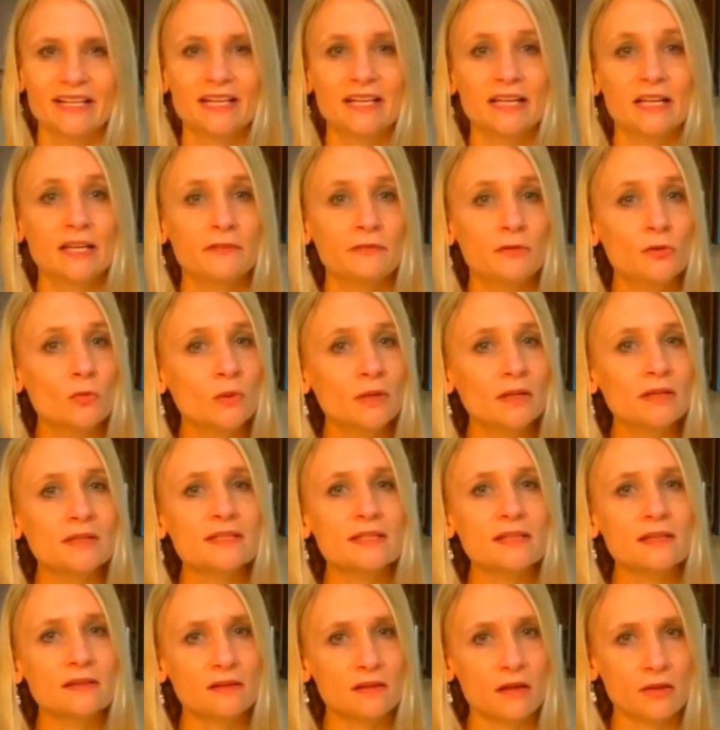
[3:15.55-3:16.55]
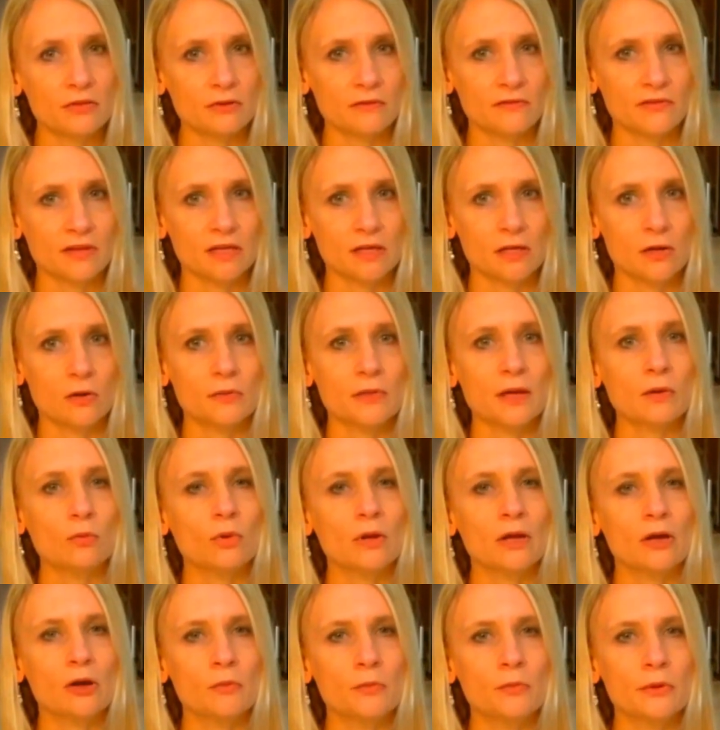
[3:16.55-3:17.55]
If you want to see another video that will
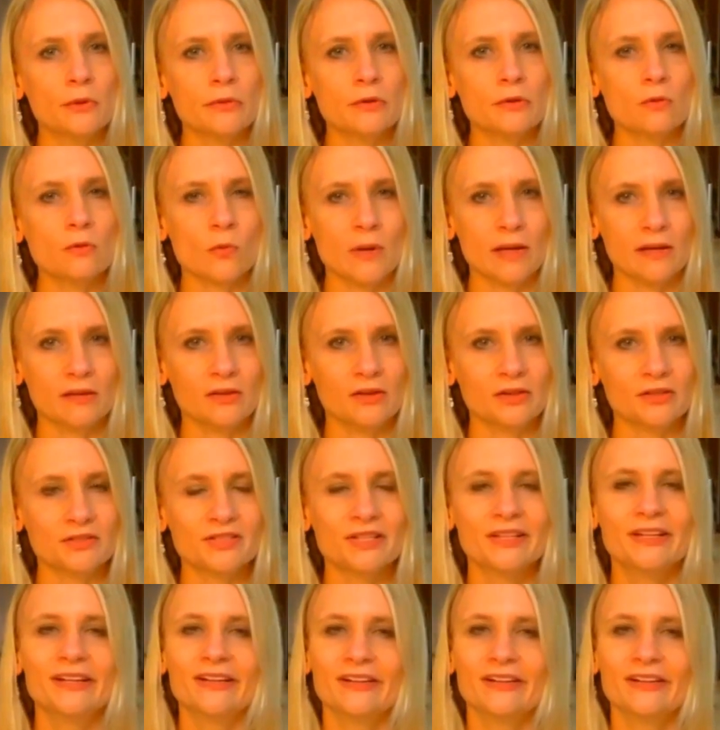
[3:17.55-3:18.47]
help with your weight loss,